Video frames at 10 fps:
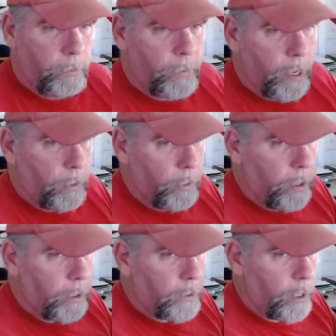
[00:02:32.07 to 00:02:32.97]
by the
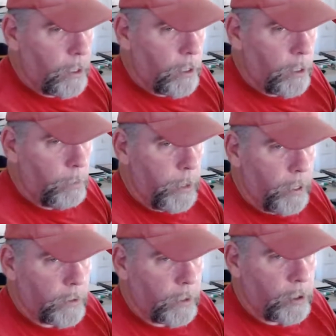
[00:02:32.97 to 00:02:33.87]
way. It's got all your
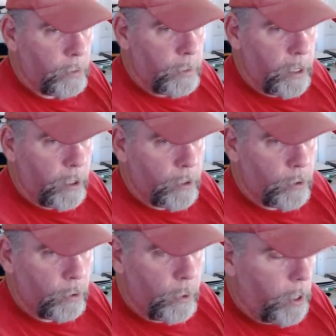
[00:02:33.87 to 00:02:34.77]
basics, should be in your
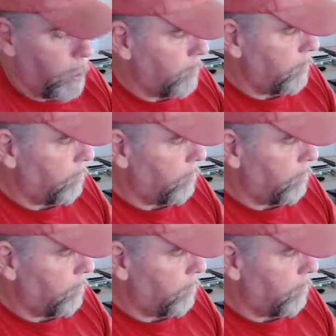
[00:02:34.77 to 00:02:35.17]
toolbox,